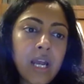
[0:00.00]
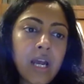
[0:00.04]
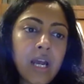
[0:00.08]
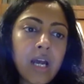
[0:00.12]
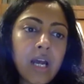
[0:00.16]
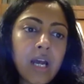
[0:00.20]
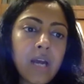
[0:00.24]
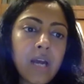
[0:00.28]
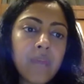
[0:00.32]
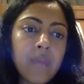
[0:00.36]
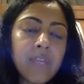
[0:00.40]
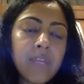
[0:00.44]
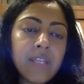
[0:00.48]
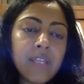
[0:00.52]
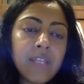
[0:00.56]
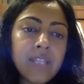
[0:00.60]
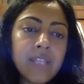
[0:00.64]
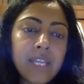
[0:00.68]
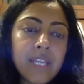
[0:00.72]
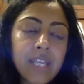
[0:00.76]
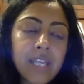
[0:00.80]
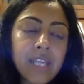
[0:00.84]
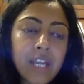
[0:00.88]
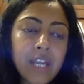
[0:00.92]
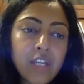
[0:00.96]

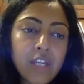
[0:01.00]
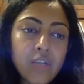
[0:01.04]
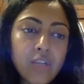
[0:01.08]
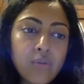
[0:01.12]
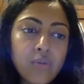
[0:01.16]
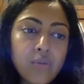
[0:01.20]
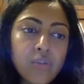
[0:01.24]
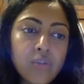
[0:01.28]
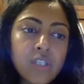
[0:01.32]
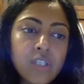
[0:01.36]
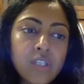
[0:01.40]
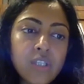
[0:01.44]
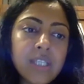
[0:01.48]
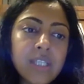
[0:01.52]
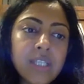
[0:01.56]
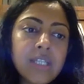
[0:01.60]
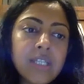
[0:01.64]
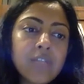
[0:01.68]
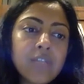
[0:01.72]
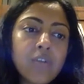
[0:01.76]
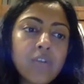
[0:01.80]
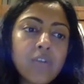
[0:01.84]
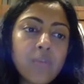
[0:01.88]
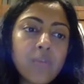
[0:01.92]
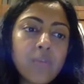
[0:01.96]
Then they can use
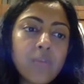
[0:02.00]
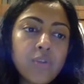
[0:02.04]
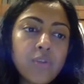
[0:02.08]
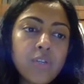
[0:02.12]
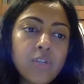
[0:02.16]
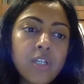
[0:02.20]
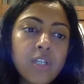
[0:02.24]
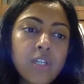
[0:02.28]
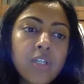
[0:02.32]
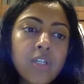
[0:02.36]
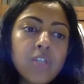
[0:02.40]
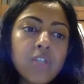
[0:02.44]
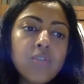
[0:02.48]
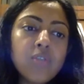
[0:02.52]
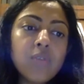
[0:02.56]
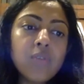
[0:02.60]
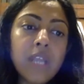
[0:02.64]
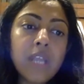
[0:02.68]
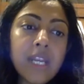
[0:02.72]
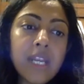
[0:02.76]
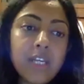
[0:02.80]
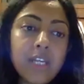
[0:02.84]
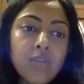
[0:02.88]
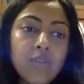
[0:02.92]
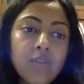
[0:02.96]
these as opportunities to
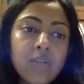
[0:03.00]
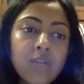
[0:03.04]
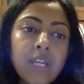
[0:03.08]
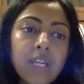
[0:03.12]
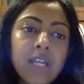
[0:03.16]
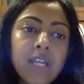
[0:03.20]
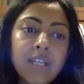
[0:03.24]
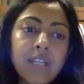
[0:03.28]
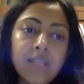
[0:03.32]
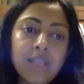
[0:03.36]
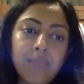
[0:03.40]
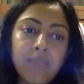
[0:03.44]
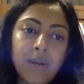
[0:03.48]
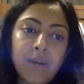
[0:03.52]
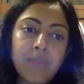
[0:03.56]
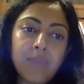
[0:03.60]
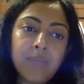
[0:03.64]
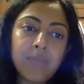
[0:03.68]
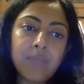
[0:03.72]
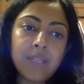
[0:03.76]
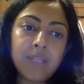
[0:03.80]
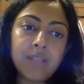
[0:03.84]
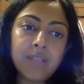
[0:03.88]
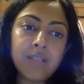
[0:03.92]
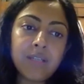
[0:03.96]
educate the
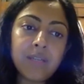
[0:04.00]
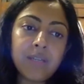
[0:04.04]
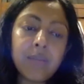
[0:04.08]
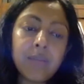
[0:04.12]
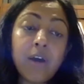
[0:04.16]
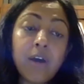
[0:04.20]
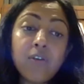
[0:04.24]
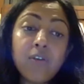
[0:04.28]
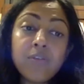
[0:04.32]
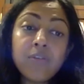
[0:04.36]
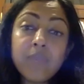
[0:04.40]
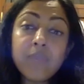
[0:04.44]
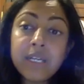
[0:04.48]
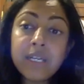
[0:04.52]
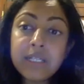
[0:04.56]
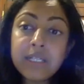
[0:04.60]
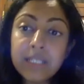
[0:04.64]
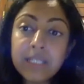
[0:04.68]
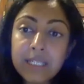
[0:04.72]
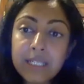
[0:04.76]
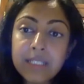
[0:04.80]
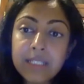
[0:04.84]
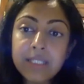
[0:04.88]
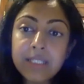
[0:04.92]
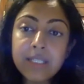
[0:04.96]
public about mental
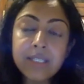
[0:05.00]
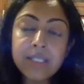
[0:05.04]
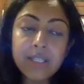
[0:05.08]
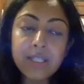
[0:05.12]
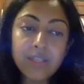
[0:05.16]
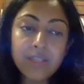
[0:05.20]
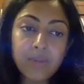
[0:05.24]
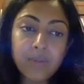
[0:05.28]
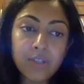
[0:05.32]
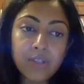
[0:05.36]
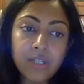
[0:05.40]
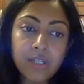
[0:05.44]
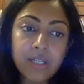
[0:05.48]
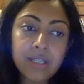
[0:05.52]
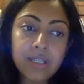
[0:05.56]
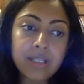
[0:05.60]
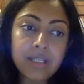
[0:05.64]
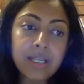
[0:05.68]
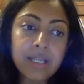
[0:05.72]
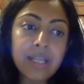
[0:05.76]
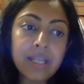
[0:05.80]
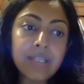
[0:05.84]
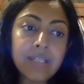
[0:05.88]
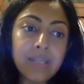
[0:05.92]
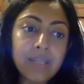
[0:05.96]
illness, especially
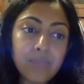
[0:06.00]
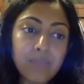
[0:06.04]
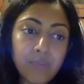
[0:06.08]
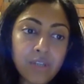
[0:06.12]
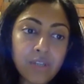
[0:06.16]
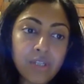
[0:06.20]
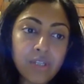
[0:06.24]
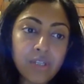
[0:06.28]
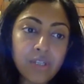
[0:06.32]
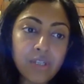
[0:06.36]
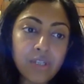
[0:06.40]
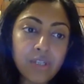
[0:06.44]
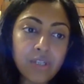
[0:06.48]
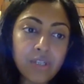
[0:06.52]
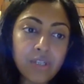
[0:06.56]
like depression,